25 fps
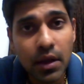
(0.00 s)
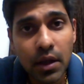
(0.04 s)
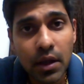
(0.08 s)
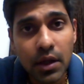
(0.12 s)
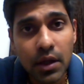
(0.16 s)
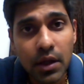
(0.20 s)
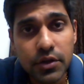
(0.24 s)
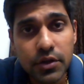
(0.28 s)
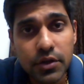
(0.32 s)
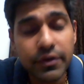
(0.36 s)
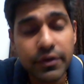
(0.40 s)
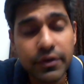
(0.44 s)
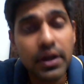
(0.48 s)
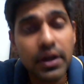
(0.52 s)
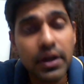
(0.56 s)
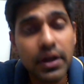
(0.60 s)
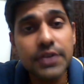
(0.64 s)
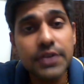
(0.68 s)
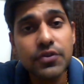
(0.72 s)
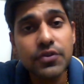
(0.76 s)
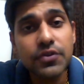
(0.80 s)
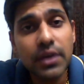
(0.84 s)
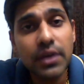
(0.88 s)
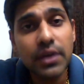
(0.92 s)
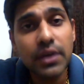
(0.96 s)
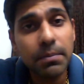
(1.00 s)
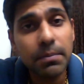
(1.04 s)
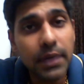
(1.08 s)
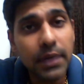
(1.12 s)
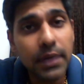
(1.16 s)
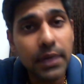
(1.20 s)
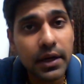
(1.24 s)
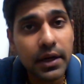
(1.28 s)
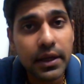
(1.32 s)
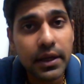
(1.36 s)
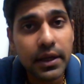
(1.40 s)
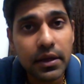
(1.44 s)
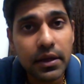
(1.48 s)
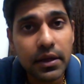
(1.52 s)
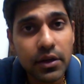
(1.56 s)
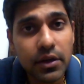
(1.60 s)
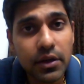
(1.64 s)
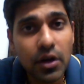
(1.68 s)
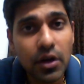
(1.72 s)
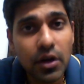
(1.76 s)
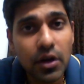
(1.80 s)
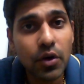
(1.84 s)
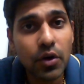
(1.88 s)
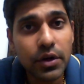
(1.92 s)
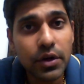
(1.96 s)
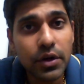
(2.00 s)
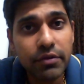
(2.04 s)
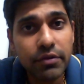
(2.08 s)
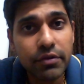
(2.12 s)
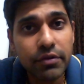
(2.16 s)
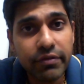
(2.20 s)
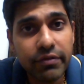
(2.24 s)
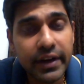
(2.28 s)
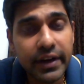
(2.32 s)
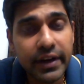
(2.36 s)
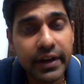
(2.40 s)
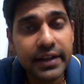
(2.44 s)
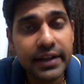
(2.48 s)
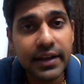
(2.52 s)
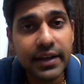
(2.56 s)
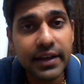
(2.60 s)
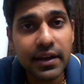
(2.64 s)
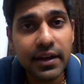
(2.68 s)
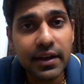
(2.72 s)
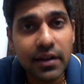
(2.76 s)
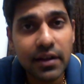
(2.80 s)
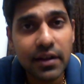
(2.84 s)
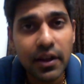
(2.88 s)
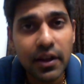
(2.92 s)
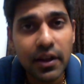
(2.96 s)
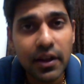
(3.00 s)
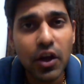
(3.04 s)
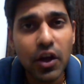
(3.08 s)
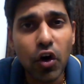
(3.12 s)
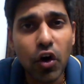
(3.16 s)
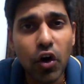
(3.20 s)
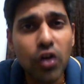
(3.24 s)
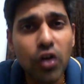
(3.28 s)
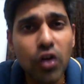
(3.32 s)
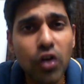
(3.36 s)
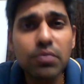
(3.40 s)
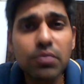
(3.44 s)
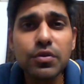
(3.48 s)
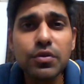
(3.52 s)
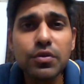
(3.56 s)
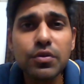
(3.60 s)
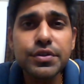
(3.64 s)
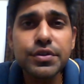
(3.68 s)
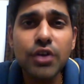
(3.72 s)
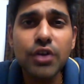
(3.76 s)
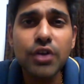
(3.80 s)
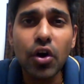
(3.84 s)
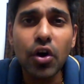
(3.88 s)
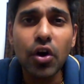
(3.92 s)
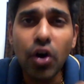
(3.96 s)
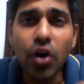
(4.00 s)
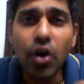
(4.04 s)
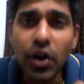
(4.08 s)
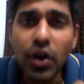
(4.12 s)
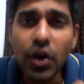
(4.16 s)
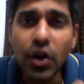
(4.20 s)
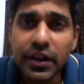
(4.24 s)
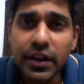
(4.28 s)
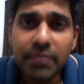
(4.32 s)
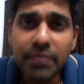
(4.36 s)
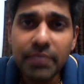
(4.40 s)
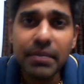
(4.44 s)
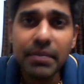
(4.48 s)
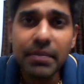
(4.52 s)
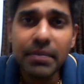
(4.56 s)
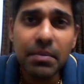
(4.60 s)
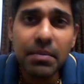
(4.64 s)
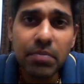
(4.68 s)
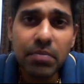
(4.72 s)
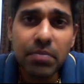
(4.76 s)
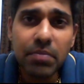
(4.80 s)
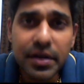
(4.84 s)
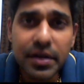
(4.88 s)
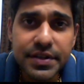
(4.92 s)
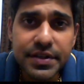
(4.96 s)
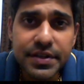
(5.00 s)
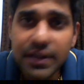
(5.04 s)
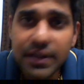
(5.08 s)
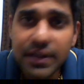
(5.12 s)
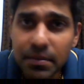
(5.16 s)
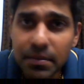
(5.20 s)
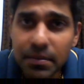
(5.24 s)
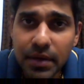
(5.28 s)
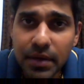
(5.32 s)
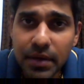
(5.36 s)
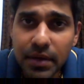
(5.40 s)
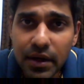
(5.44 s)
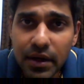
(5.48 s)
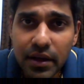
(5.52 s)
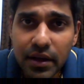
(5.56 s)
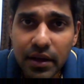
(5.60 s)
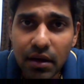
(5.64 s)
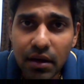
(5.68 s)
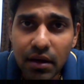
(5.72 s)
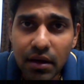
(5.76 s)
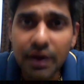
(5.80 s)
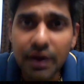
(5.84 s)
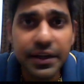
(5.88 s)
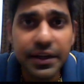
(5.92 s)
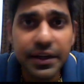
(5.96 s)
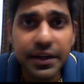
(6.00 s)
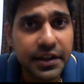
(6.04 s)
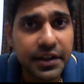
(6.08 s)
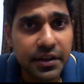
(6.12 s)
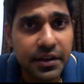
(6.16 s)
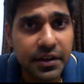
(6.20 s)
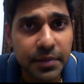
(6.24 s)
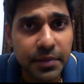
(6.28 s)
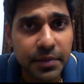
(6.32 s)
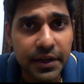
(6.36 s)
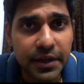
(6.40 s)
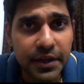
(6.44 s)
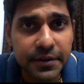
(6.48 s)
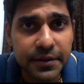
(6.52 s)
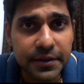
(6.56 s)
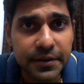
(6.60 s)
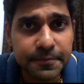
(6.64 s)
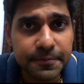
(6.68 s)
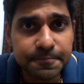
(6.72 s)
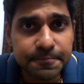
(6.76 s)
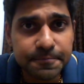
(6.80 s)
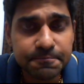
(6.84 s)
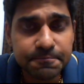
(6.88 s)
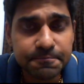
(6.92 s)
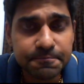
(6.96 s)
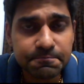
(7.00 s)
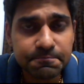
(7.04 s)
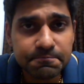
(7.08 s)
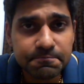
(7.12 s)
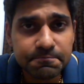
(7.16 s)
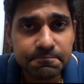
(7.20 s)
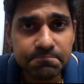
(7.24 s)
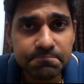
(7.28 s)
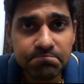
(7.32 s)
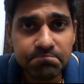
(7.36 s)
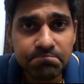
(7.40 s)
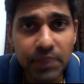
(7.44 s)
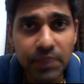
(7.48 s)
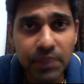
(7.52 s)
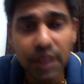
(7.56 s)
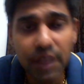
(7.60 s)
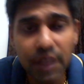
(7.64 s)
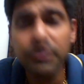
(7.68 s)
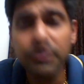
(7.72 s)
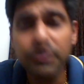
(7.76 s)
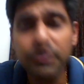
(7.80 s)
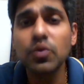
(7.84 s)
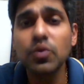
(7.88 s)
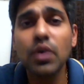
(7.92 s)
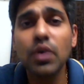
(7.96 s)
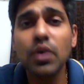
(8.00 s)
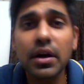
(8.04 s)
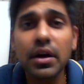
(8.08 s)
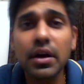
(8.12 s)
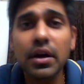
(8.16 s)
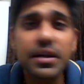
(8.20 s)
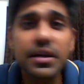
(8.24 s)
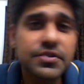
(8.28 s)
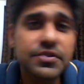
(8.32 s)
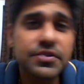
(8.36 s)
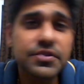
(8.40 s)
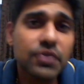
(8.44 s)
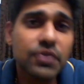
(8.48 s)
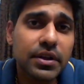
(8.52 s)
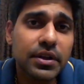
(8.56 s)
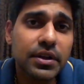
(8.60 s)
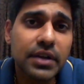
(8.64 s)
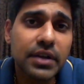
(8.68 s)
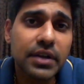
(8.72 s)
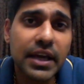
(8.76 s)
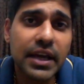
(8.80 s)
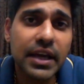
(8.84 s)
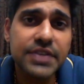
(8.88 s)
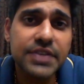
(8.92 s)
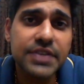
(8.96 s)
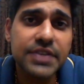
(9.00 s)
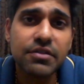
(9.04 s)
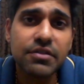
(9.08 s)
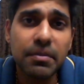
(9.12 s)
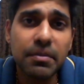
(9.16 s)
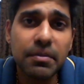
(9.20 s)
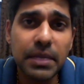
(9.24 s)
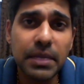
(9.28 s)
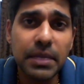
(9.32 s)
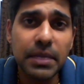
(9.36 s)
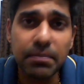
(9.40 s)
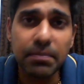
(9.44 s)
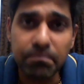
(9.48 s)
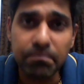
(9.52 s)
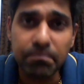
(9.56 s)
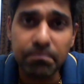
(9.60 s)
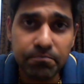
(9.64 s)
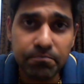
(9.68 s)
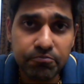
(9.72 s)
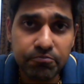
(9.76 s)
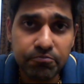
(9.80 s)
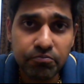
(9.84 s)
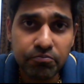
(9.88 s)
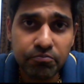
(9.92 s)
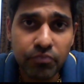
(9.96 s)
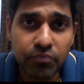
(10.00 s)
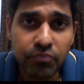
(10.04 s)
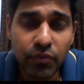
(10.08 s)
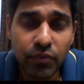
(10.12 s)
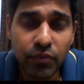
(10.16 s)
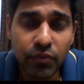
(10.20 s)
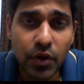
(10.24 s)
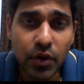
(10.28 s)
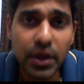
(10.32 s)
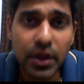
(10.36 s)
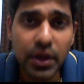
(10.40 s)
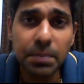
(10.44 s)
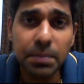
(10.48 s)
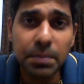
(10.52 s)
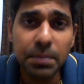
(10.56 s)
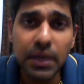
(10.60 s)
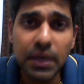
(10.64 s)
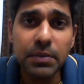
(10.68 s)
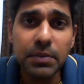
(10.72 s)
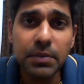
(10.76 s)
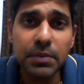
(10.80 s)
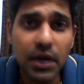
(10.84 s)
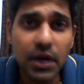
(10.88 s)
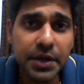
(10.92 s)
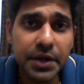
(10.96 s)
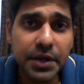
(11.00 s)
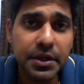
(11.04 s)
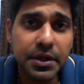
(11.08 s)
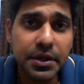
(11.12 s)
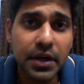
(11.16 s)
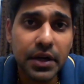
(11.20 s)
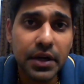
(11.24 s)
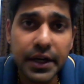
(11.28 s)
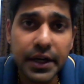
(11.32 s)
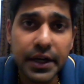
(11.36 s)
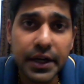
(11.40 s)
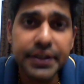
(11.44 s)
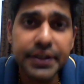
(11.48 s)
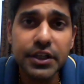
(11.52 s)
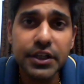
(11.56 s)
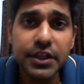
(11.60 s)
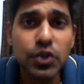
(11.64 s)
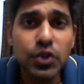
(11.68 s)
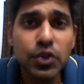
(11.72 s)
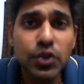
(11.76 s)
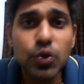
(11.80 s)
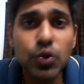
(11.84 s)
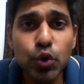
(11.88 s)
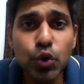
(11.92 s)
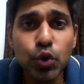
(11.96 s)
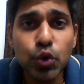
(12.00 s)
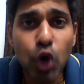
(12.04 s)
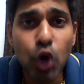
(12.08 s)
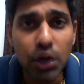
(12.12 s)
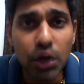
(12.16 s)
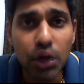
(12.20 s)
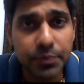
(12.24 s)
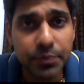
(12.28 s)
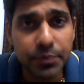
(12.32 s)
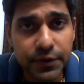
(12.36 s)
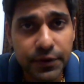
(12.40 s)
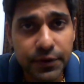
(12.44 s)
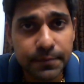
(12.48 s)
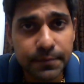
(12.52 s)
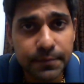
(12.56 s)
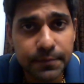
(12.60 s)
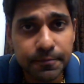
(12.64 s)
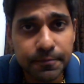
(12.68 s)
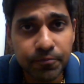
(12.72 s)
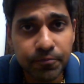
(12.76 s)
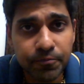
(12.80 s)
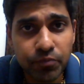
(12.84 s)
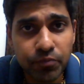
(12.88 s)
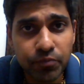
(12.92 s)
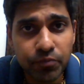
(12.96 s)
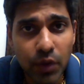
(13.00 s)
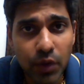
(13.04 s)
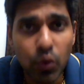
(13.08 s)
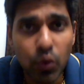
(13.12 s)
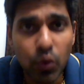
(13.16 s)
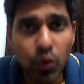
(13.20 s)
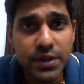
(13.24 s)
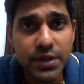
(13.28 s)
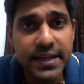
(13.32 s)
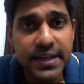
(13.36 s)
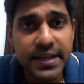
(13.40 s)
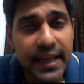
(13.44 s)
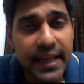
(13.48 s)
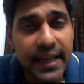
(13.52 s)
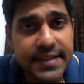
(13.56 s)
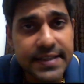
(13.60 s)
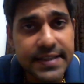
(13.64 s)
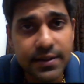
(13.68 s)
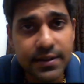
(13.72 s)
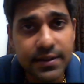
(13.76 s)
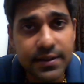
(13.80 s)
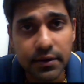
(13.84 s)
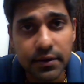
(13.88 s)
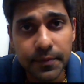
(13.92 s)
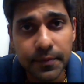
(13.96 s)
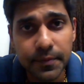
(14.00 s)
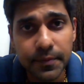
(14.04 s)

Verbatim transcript: So if you're considering a building, you are going to find that almost all the members in the building are indeterminate. If you are considering the case of a beam, okay, a beam connected to two columns, what is the case there?